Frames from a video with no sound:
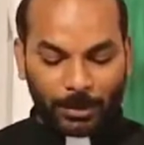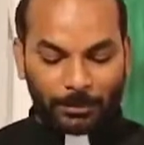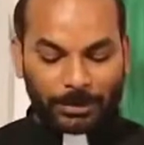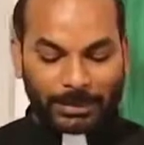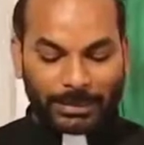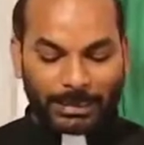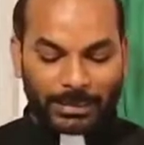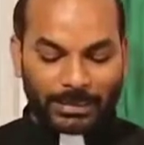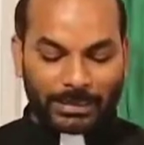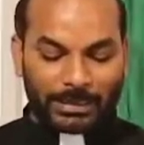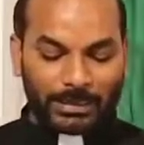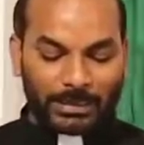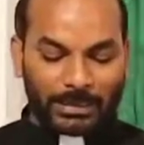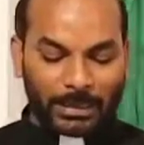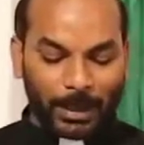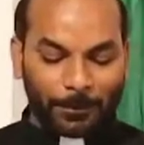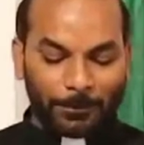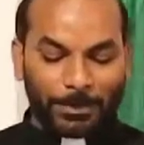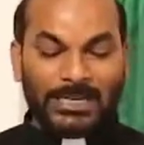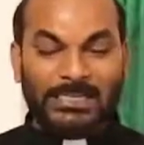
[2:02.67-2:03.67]
I'm
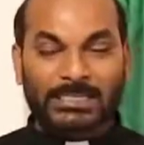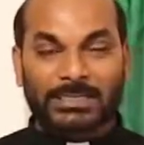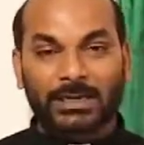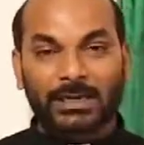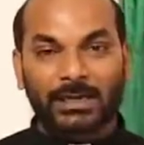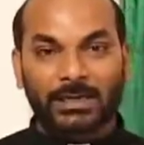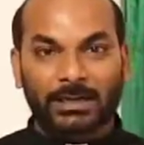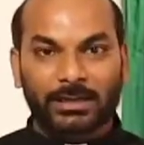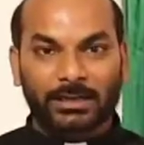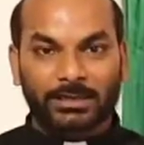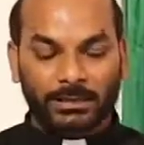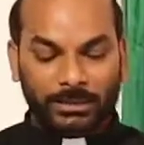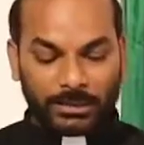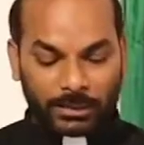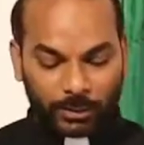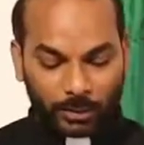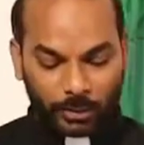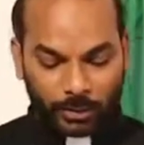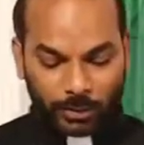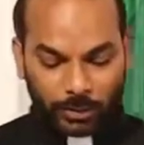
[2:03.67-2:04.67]
really appreciating
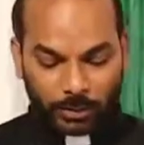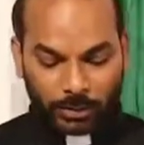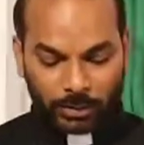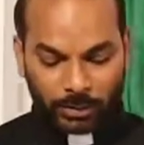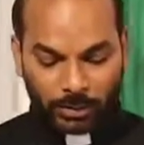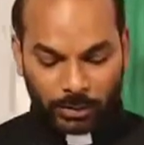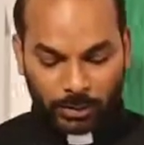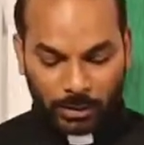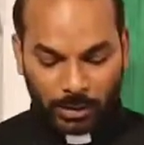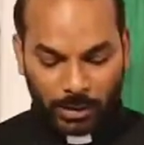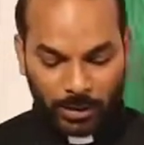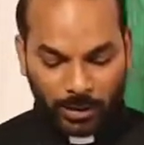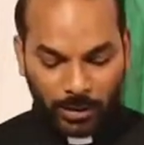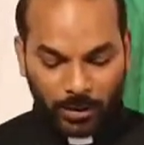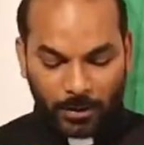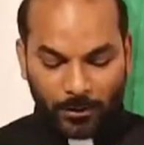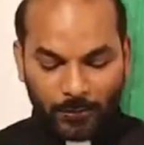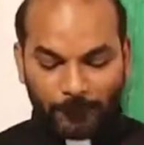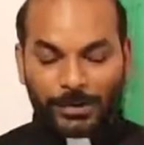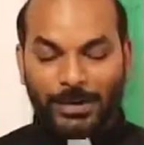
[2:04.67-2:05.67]
the Gurukul
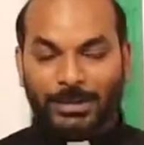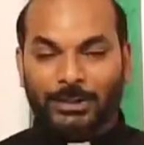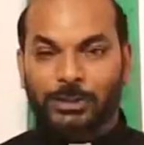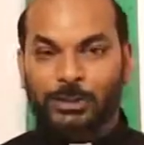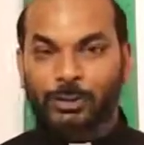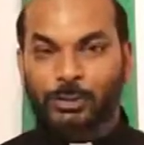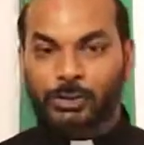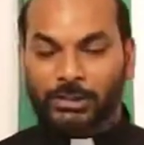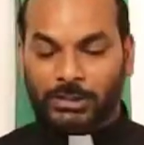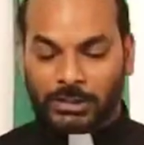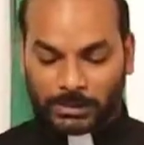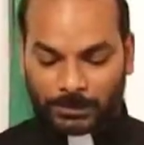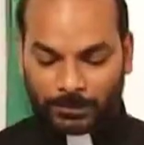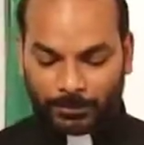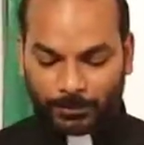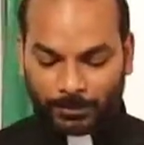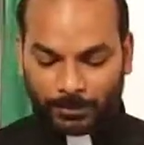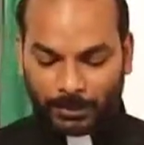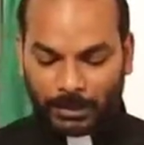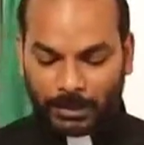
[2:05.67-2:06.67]
for
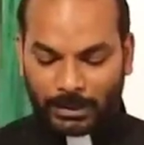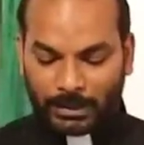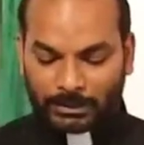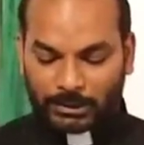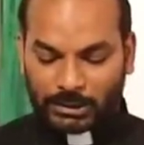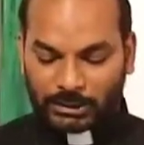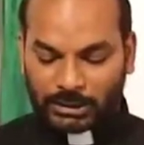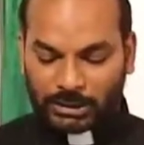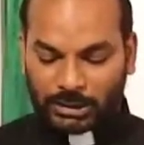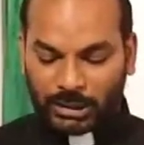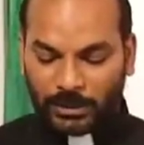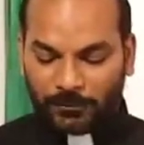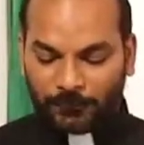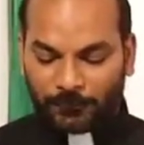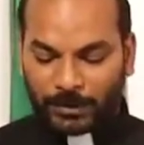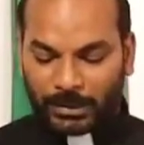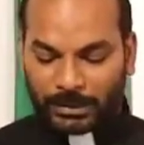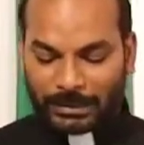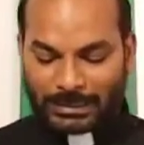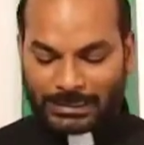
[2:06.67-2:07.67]
choosing such
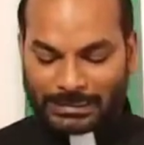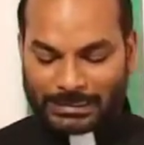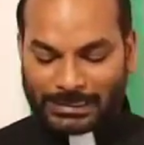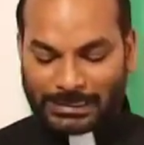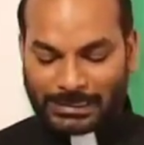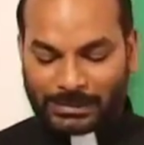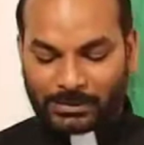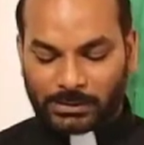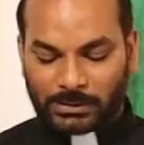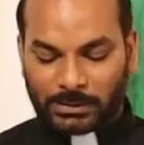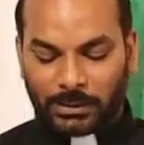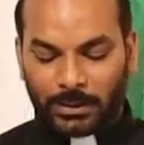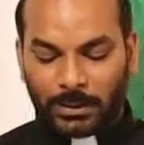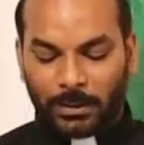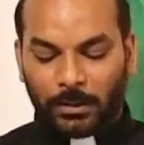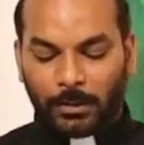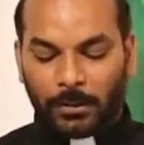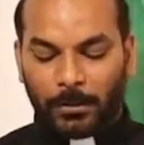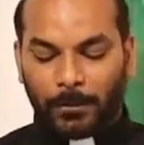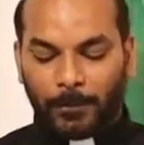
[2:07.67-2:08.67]
theme for this year,
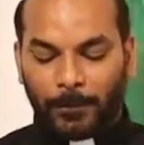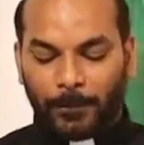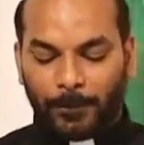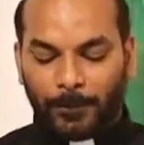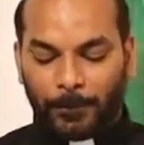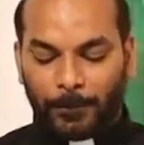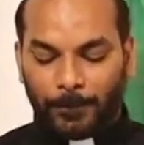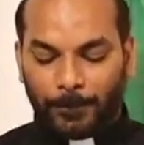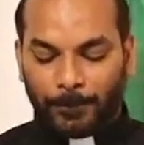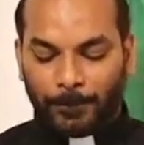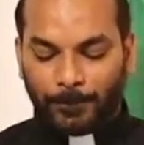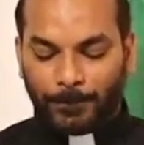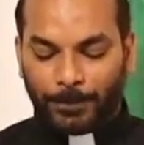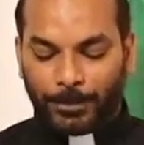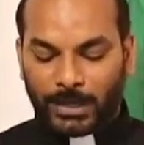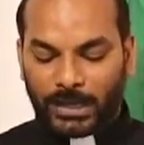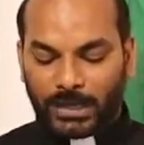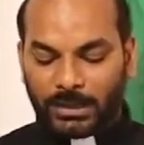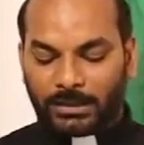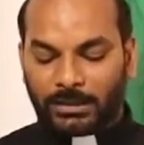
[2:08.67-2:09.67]

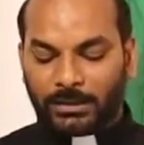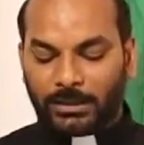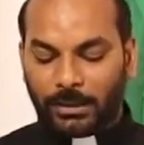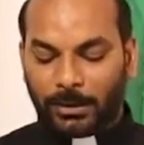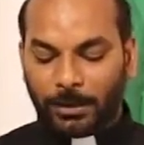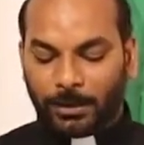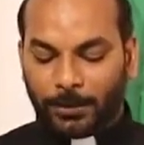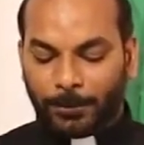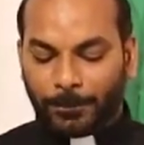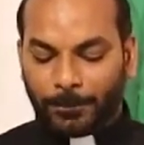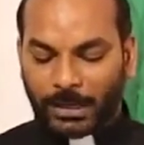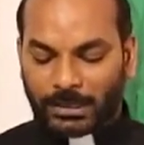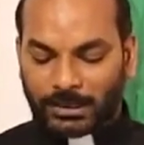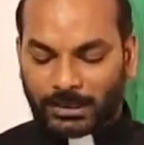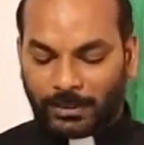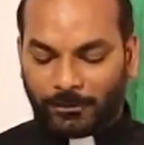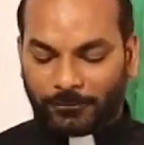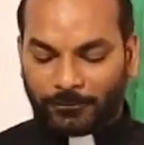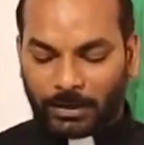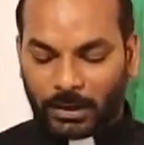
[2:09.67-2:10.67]
Breathe the
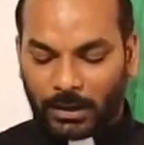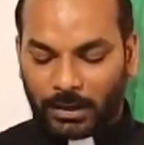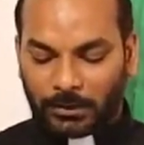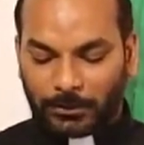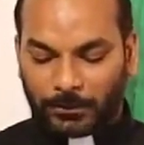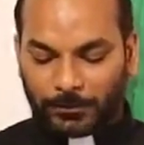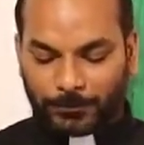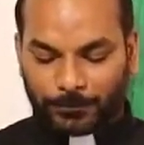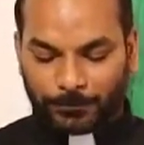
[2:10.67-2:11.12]
Breath of God.